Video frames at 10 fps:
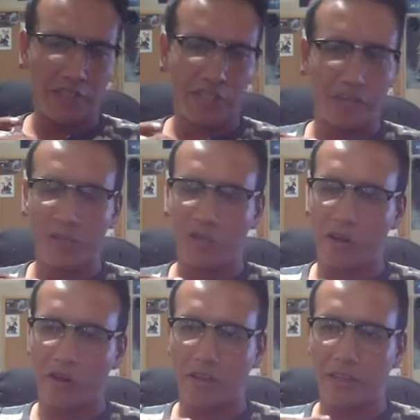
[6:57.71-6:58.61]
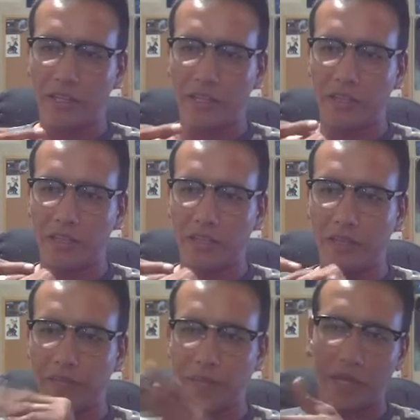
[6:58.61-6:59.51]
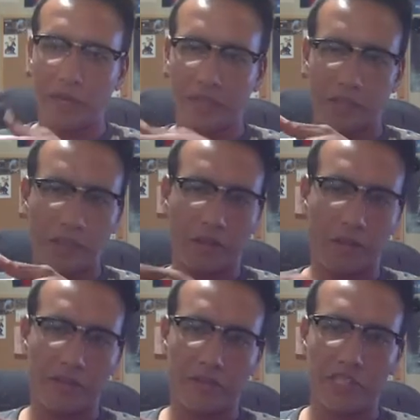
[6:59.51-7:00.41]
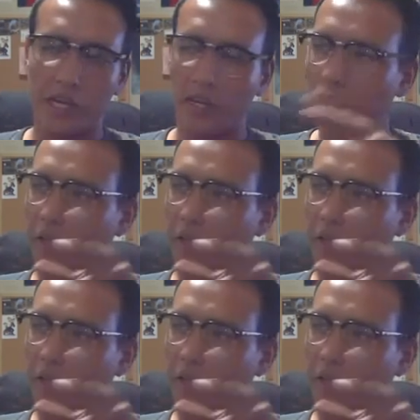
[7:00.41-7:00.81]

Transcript: got to be drawn and paneled and colored and shaded